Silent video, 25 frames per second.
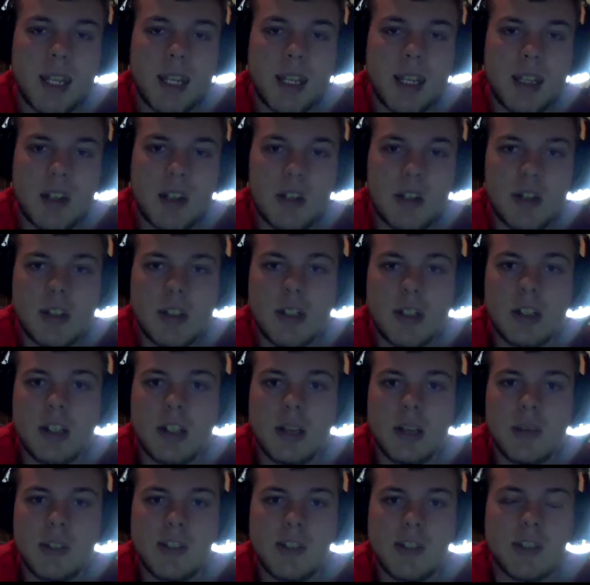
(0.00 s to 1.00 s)
and you just don't know how
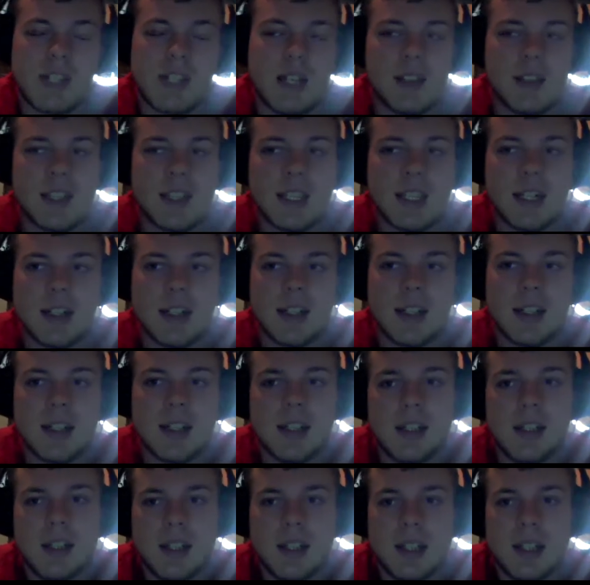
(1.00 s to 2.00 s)
much is out there.
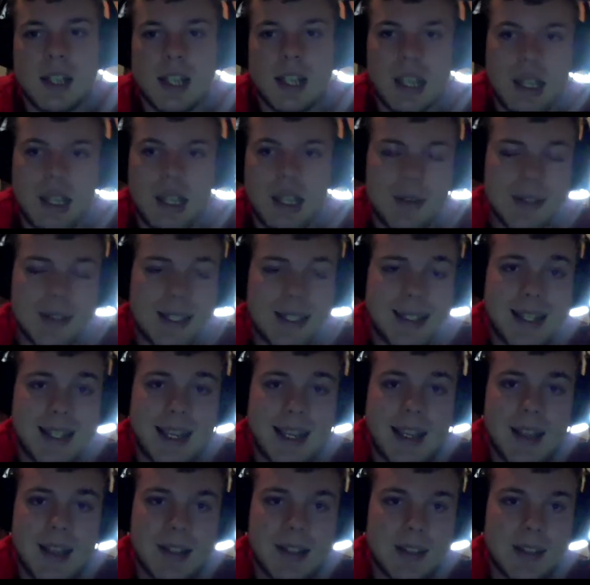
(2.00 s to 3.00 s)
And it was a
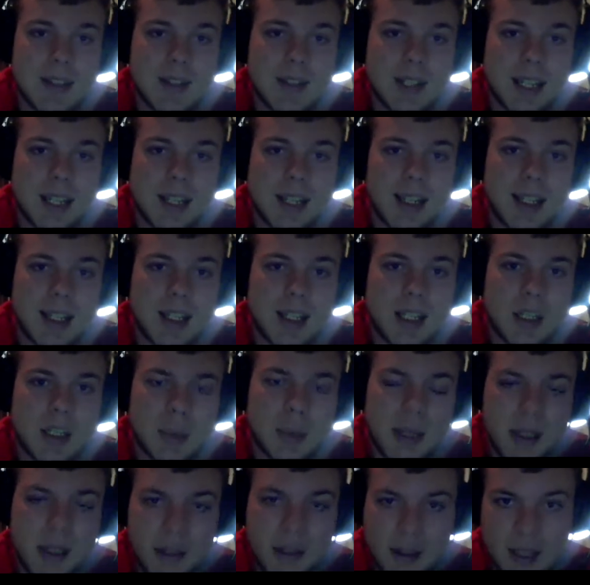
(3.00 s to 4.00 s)
10, so it can't get any
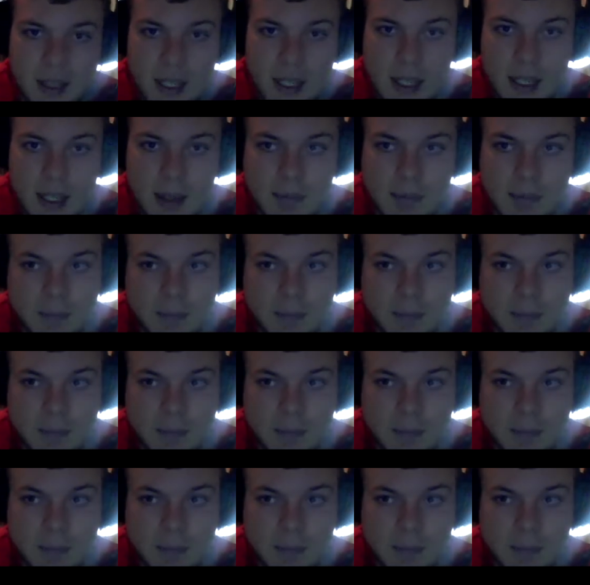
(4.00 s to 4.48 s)
better than that.